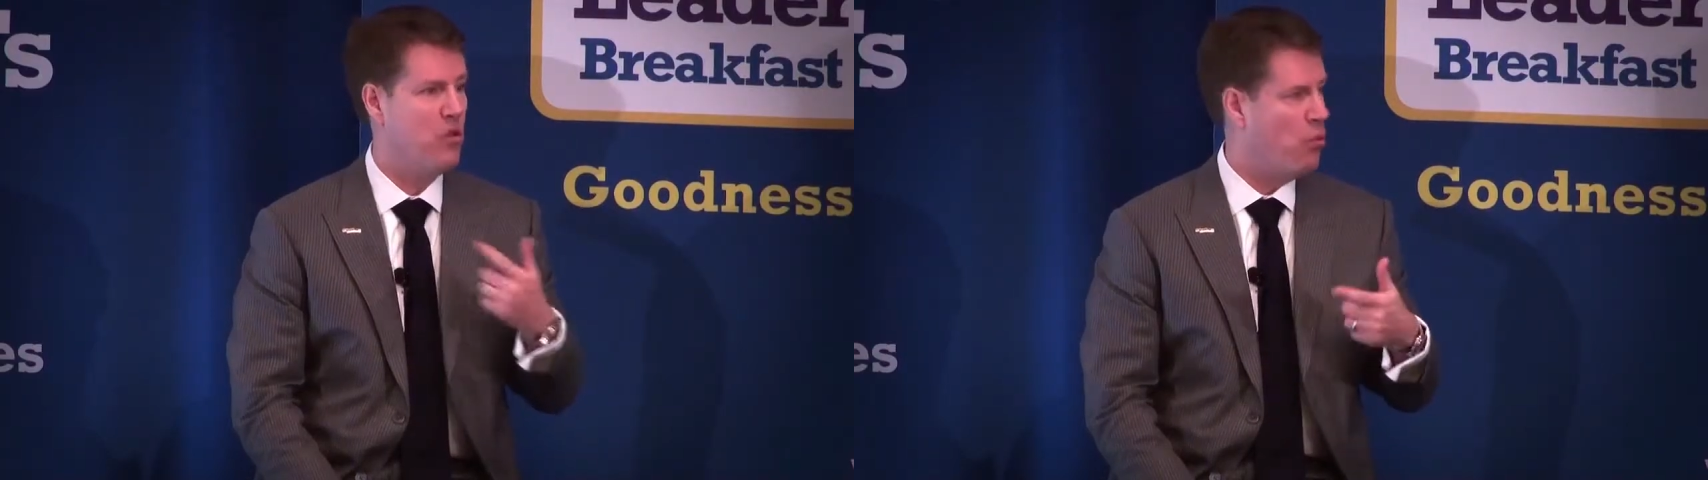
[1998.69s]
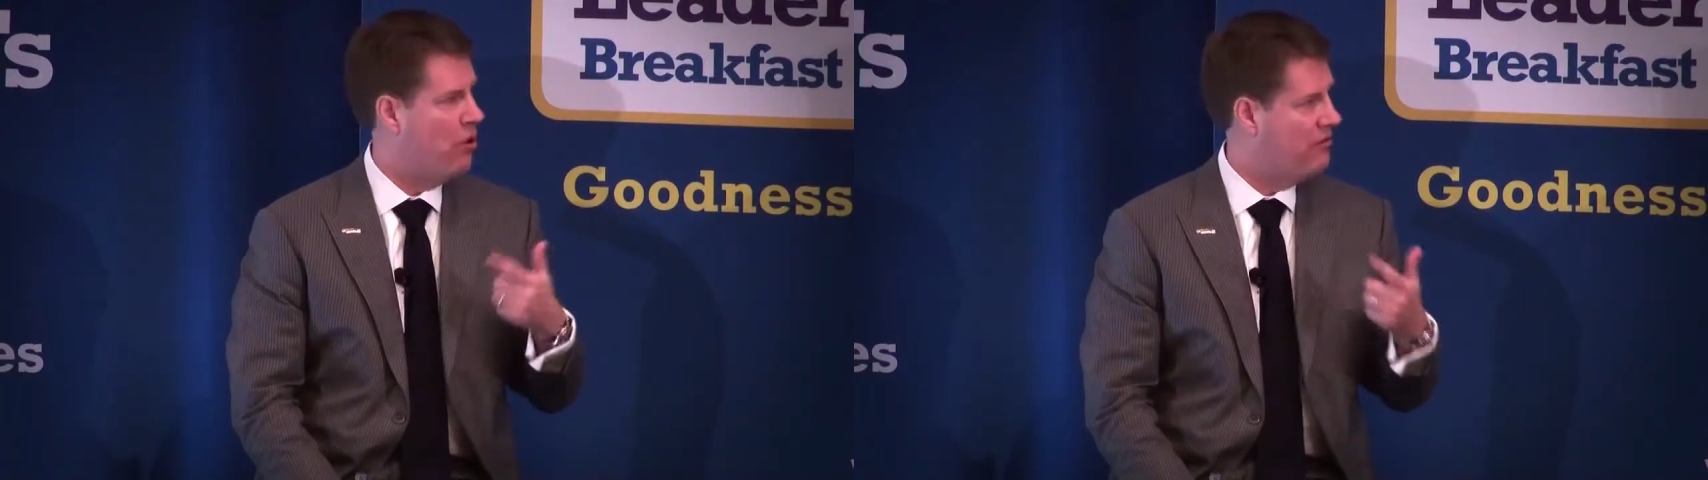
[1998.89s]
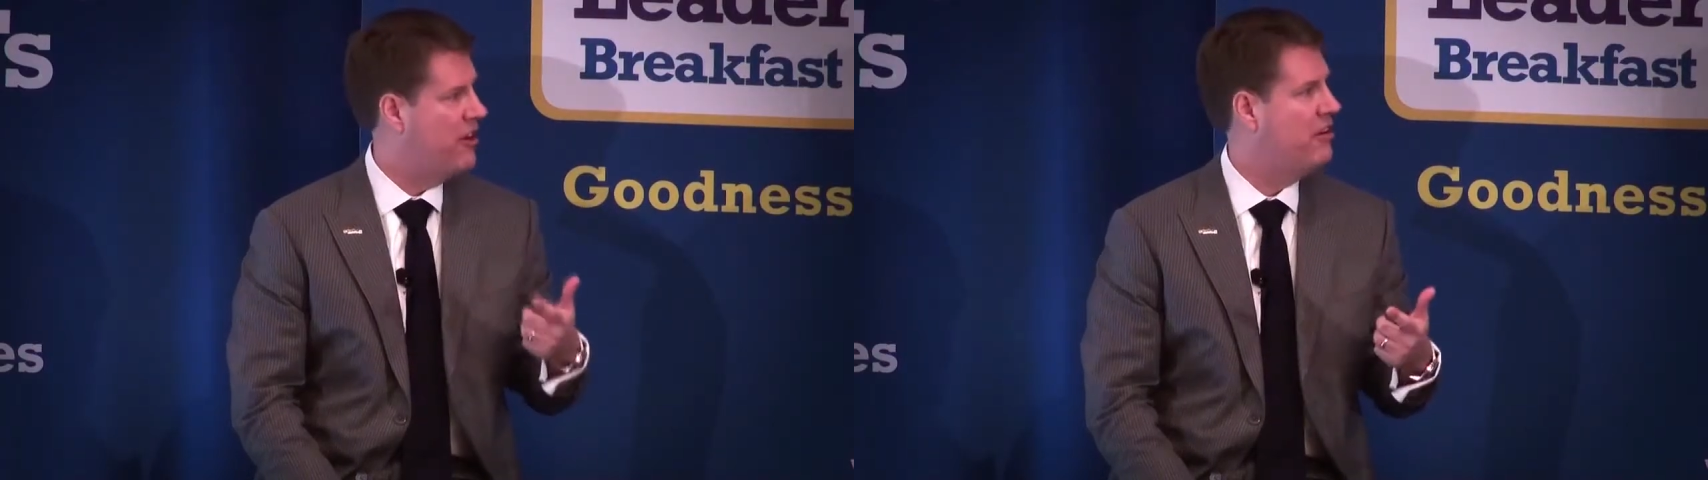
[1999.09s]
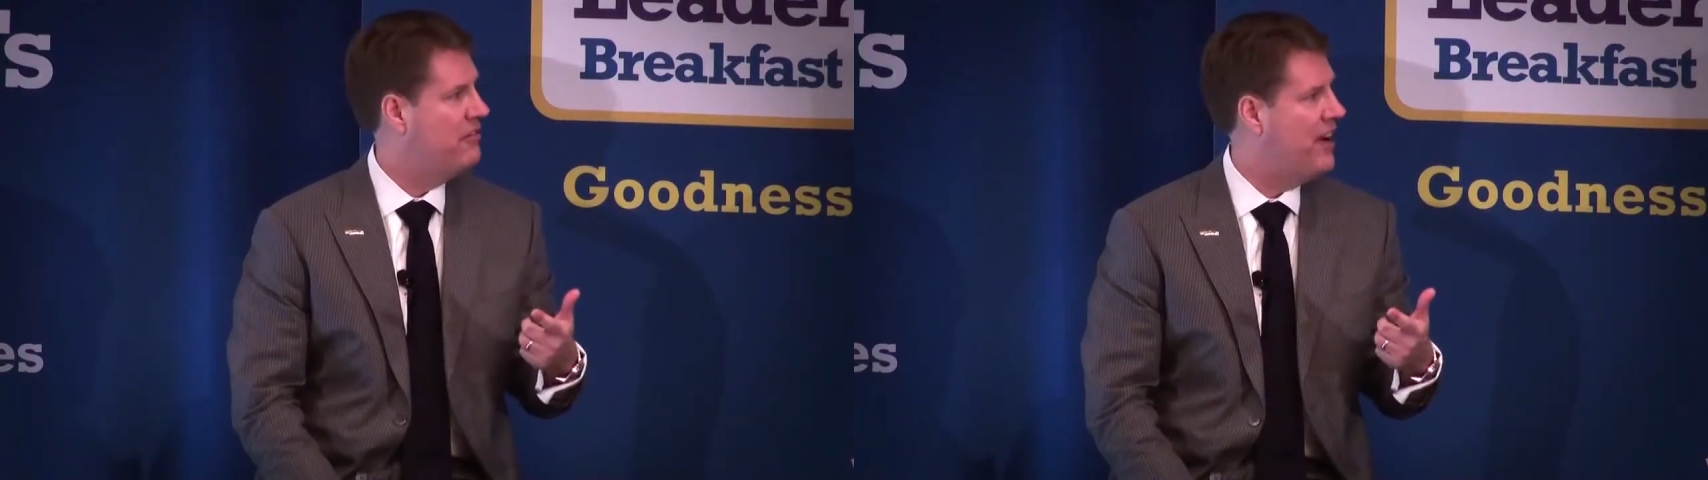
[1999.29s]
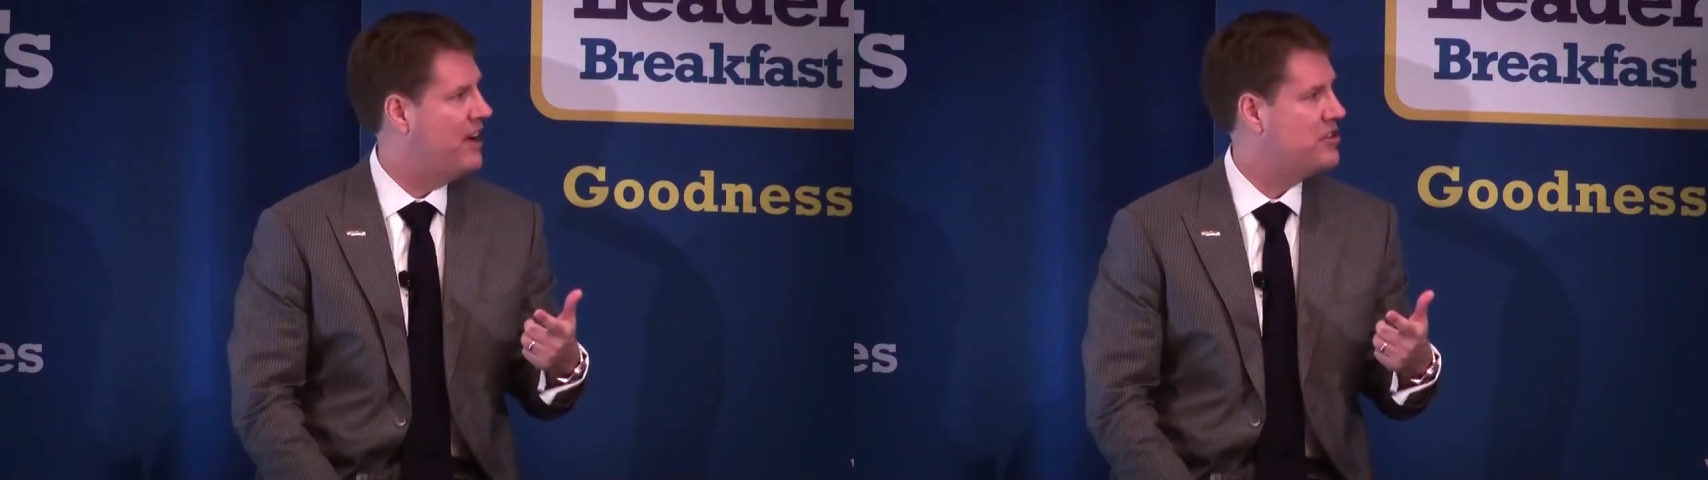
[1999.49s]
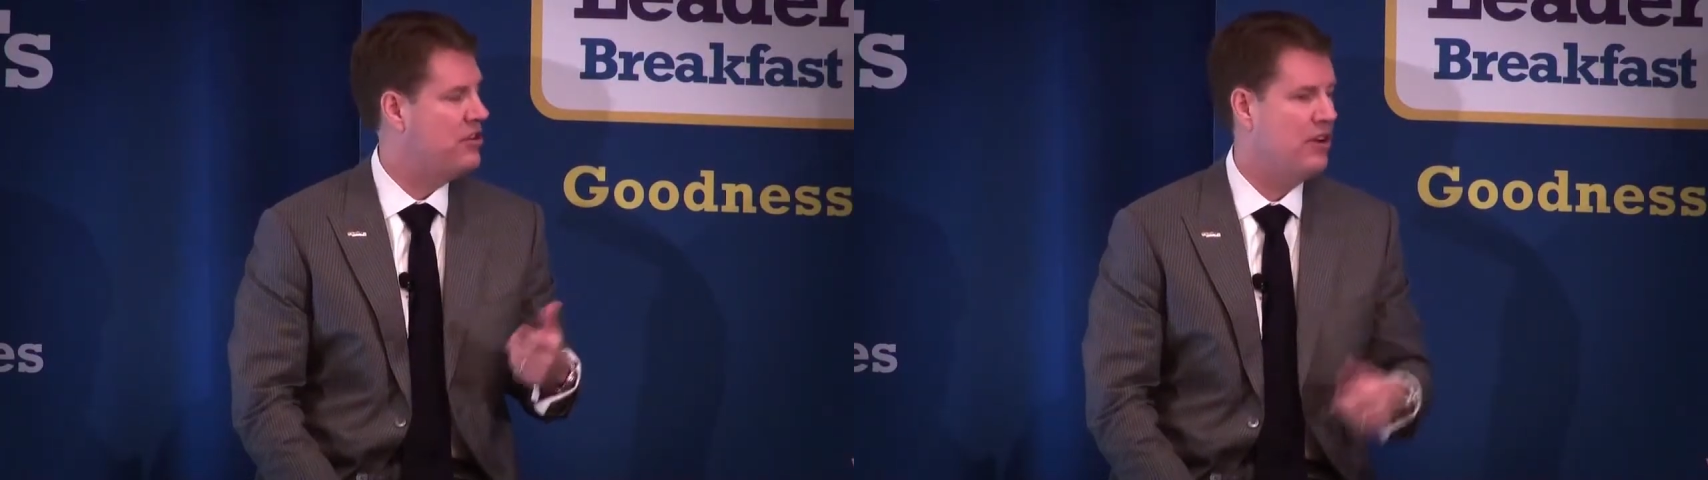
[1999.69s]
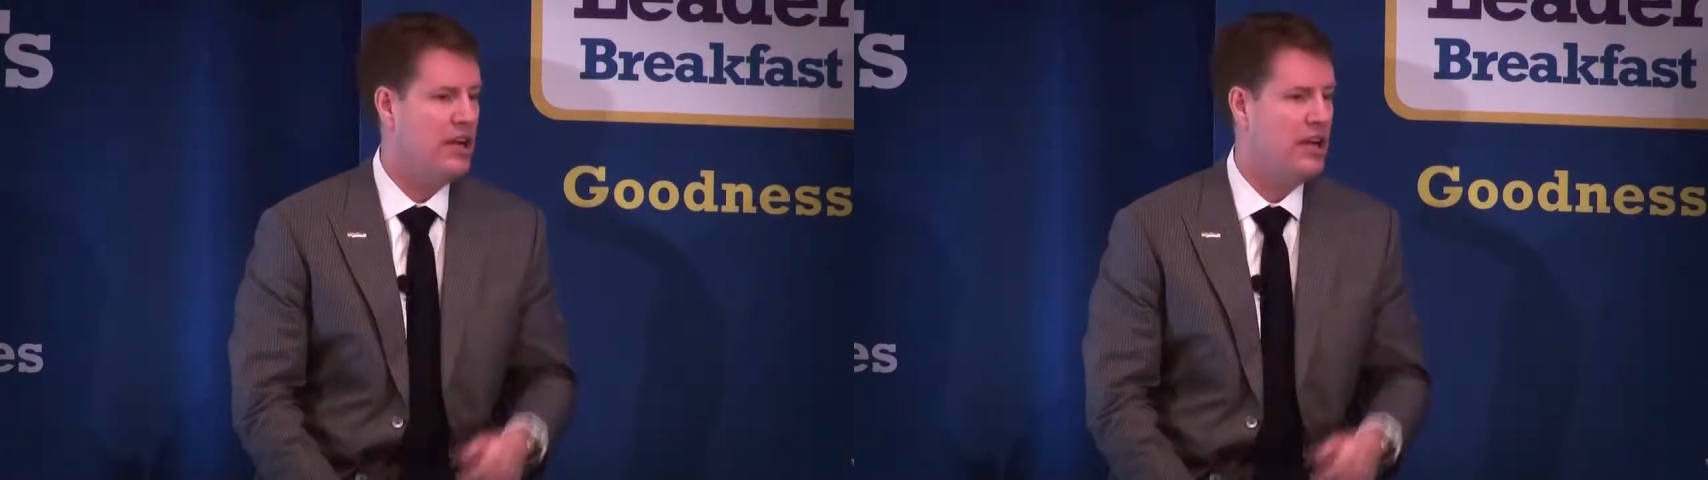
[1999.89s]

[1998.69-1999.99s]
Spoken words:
the warfighter faster.